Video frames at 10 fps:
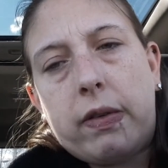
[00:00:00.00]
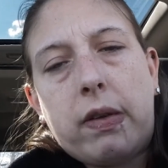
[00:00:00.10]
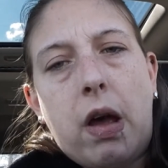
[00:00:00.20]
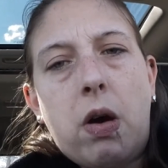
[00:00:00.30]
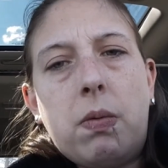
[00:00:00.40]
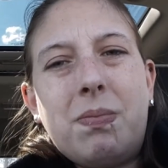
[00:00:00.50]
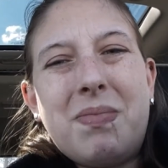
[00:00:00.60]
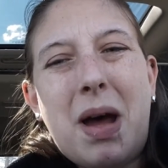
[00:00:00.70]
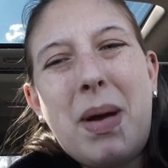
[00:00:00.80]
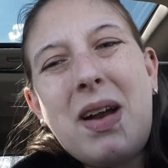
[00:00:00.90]
So
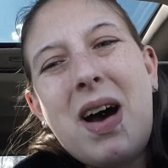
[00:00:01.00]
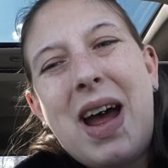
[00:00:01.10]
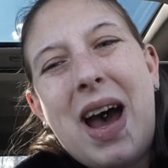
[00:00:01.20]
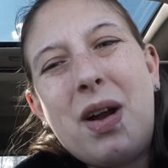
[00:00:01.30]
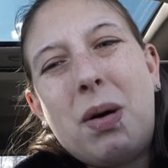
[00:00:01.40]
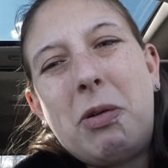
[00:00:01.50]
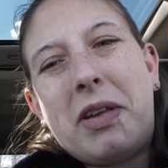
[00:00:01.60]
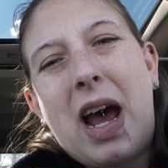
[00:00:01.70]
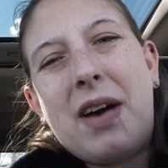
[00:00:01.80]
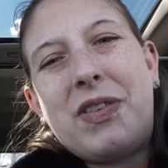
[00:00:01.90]
I may not add
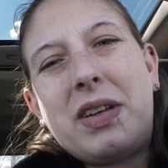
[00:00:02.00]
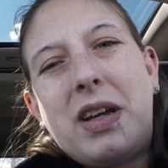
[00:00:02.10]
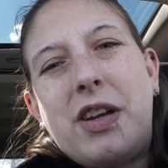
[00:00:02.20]
almost half into